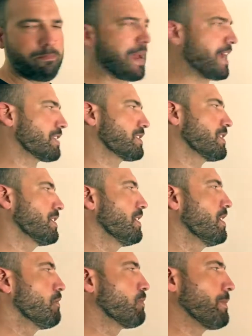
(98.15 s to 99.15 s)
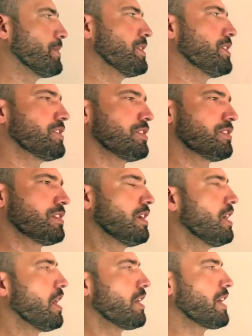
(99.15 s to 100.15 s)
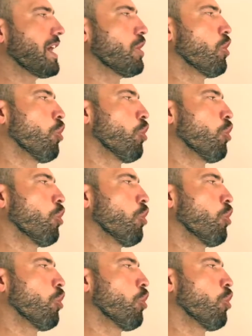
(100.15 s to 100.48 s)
max repetitions, okay?